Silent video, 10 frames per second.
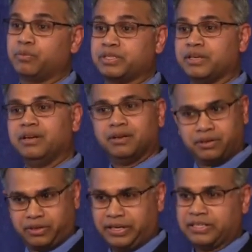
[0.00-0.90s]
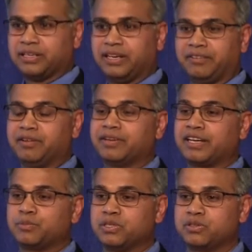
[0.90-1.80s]
which traditionally everyone
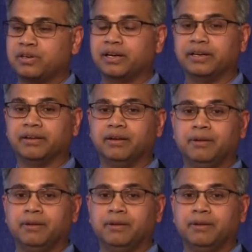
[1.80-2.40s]
has been struggling.